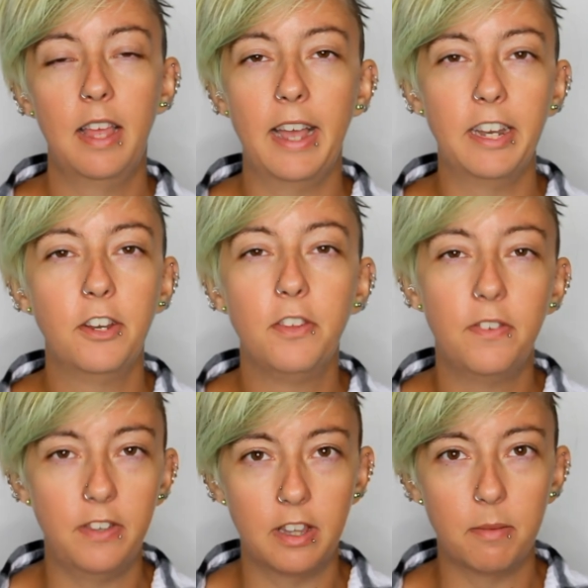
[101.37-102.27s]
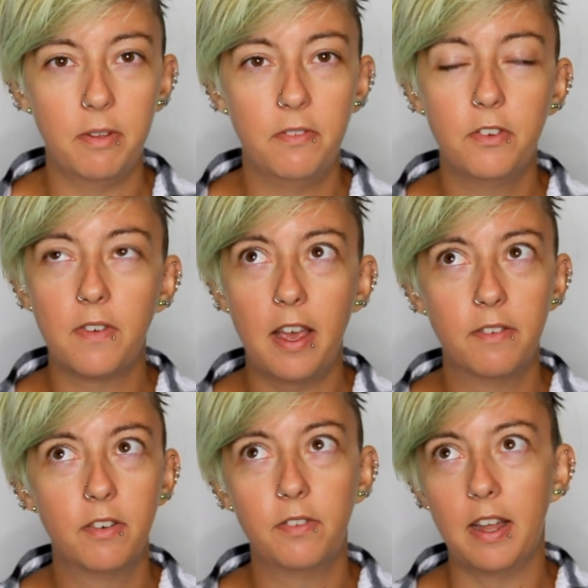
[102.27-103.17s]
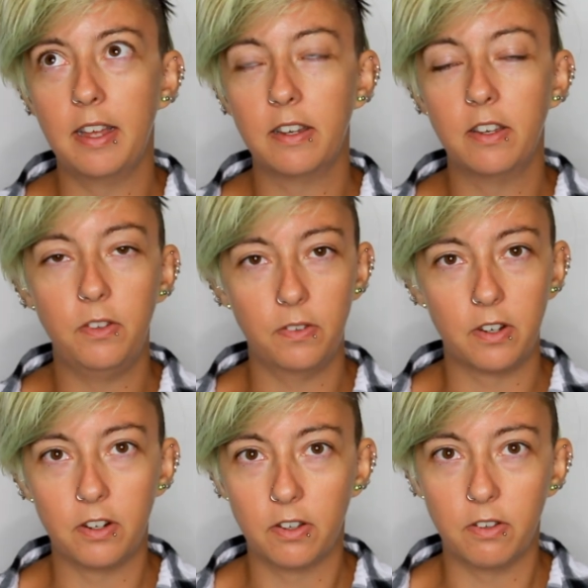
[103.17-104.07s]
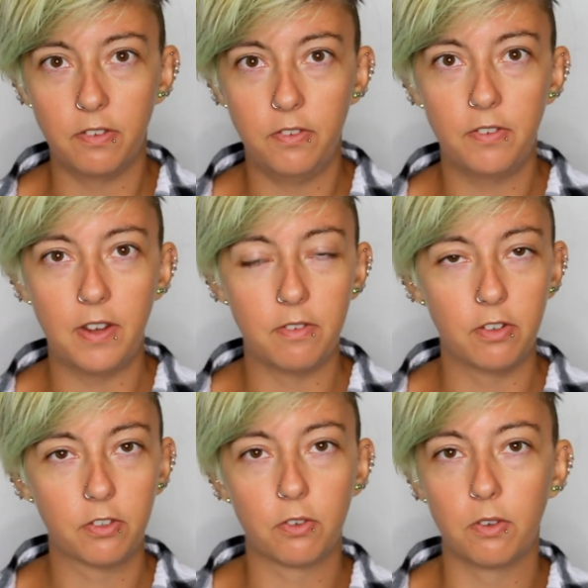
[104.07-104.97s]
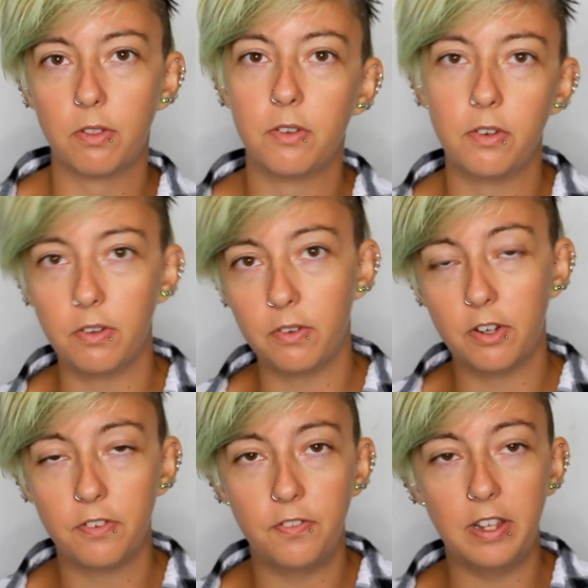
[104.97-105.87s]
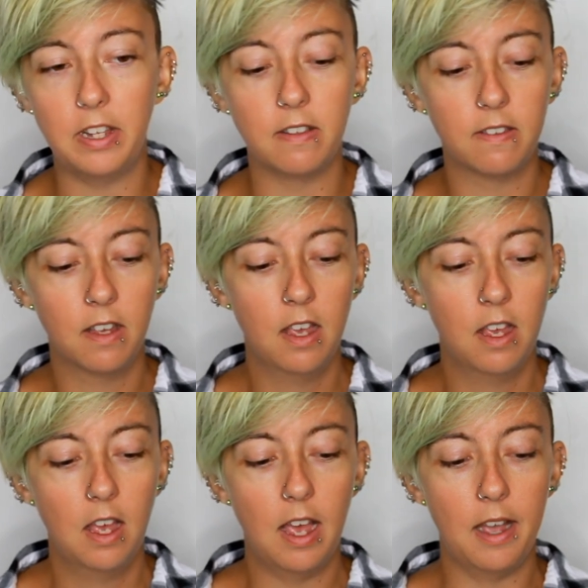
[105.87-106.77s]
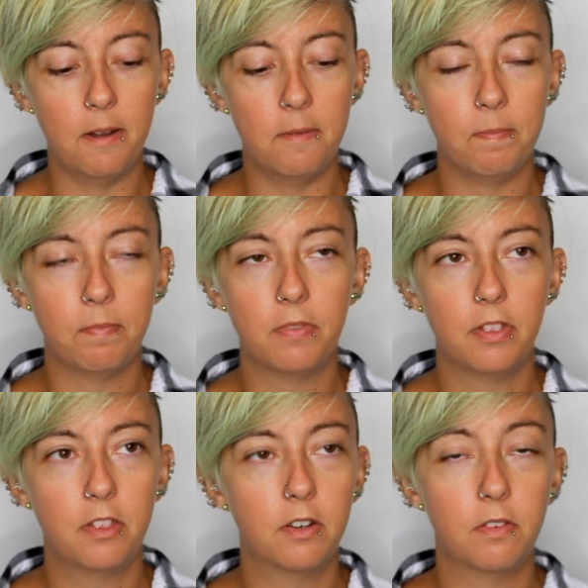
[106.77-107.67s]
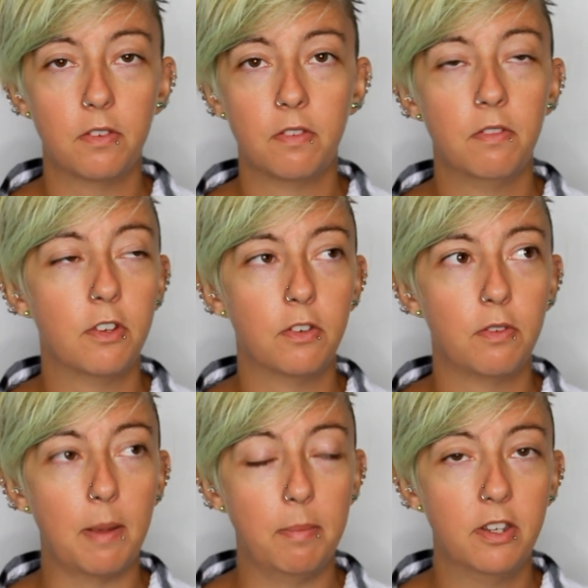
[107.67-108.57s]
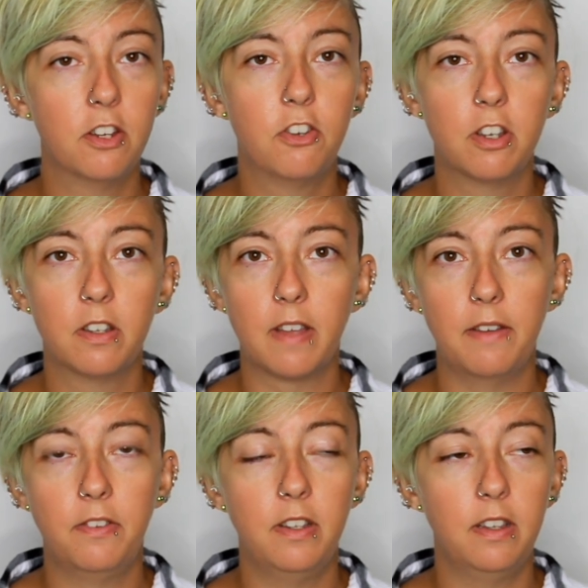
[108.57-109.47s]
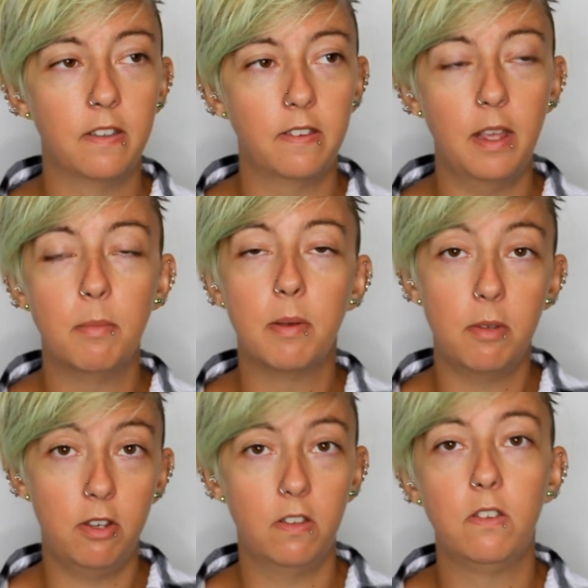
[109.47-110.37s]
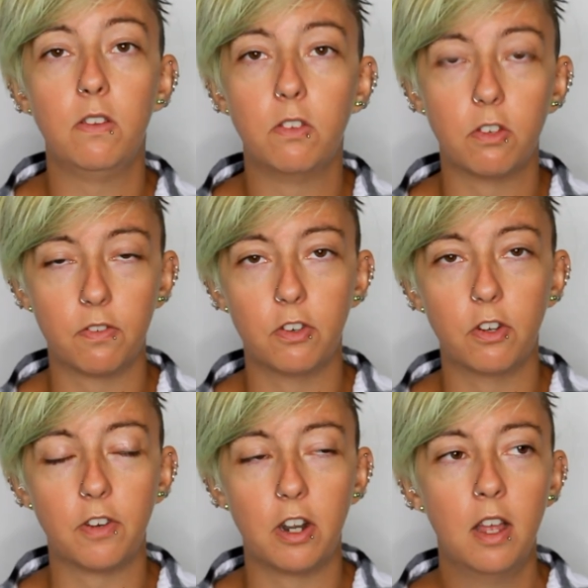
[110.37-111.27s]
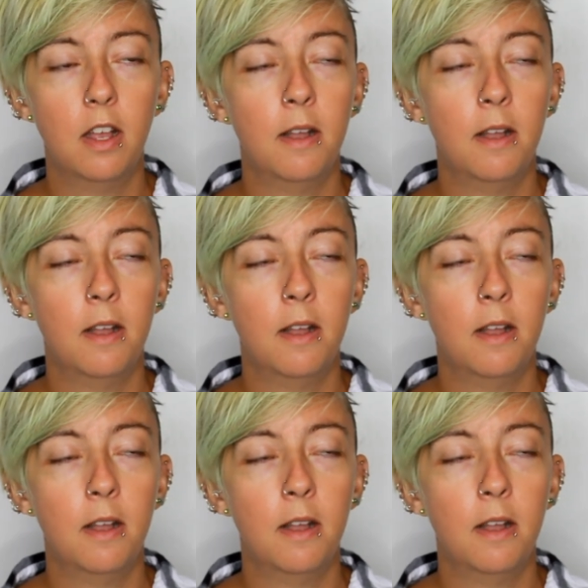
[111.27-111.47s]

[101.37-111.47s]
And I know you've seen them. If you've ever read a news article, if you've ever scrolled through your feeds, um, they're, they're repetitious. I've seen the same images used over and over.